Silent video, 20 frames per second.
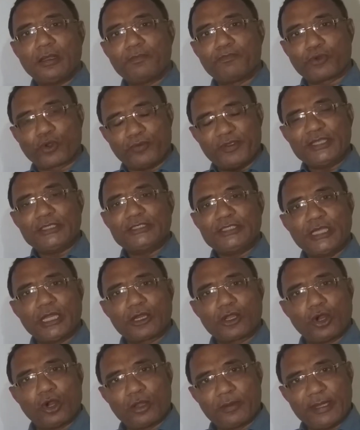provincial
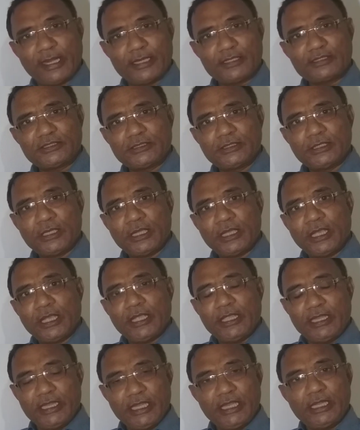governments
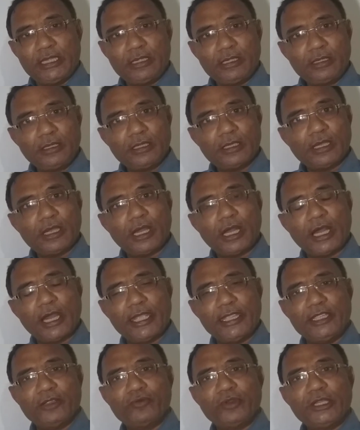in
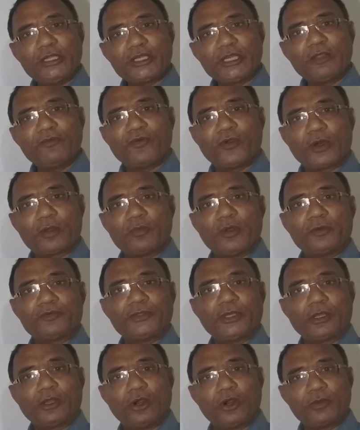a unitary form of
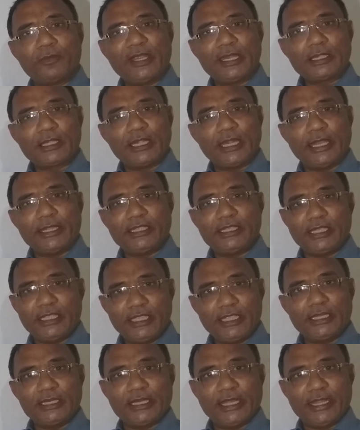the government like
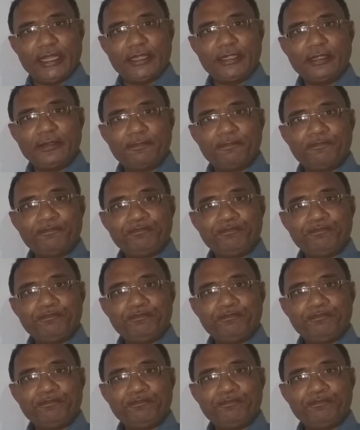England